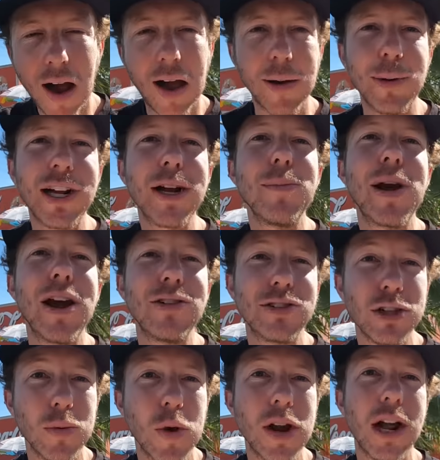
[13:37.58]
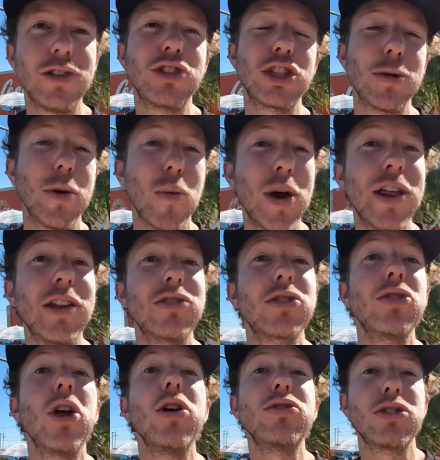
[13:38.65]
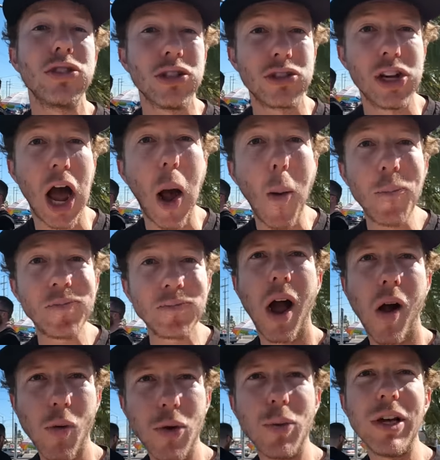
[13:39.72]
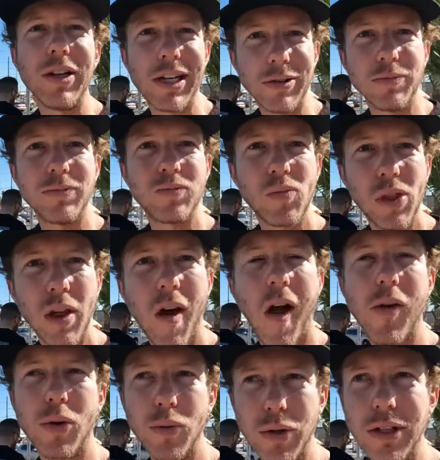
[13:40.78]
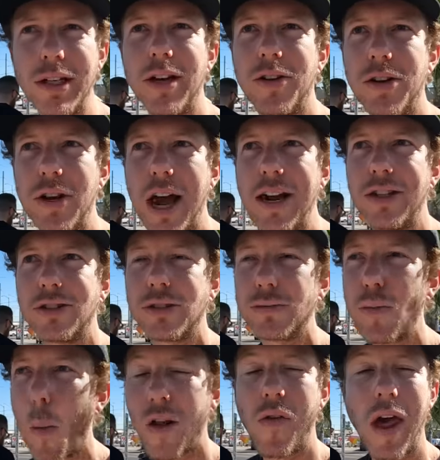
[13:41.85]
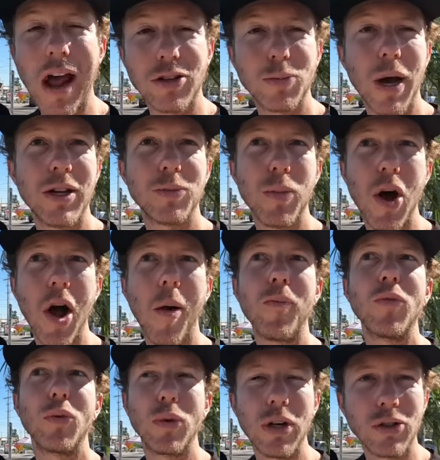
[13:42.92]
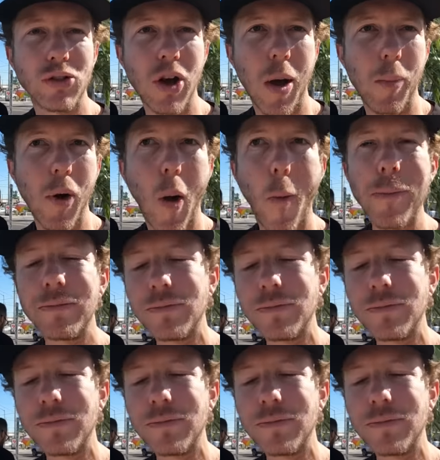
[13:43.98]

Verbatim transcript: I might compare it to the one on Sherman Way that's close to the shop. We wheelied, we wheelied on the dinos. That spot's bomb, real trompo.